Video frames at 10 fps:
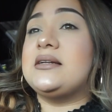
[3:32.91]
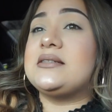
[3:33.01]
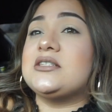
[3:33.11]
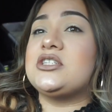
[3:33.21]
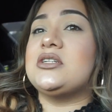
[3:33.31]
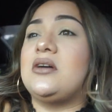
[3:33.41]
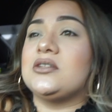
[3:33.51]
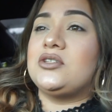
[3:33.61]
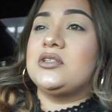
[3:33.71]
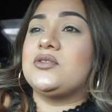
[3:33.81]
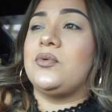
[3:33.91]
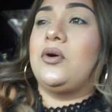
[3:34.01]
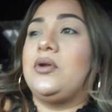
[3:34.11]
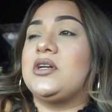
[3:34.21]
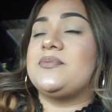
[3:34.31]
and attention onto this
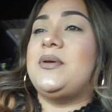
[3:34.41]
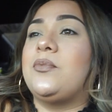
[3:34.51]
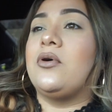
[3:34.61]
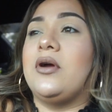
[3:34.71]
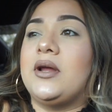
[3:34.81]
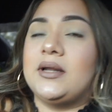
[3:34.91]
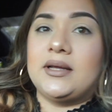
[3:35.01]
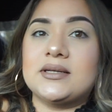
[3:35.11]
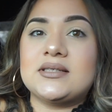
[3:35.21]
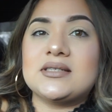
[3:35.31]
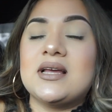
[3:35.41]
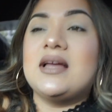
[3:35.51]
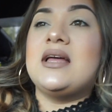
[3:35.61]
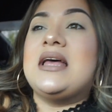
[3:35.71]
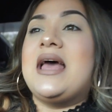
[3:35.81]
road because people are idiots,
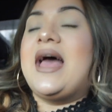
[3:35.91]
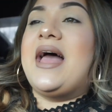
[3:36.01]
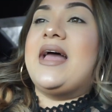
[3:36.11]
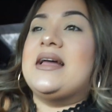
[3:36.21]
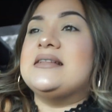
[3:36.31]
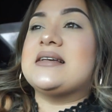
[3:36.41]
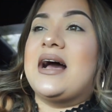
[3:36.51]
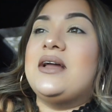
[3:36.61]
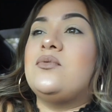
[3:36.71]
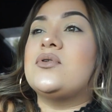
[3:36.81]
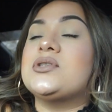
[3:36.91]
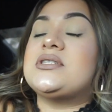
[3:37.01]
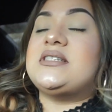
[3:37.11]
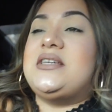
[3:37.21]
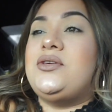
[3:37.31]
and I will
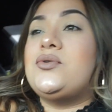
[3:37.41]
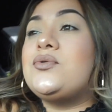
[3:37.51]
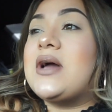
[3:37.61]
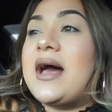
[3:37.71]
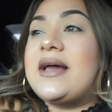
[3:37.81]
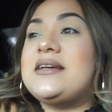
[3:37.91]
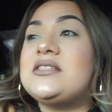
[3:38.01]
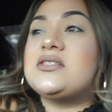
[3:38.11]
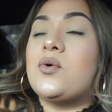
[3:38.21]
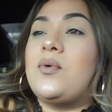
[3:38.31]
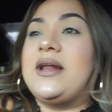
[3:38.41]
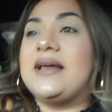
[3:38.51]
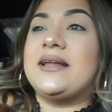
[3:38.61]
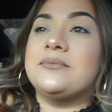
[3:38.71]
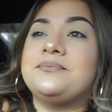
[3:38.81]
see you guys when I
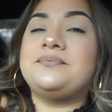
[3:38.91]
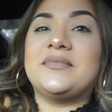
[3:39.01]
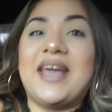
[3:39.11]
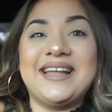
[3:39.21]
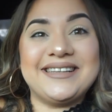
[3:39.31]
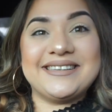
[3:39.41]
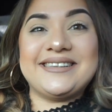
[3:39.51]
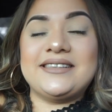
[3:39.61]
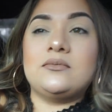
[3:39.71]
get there. Okay.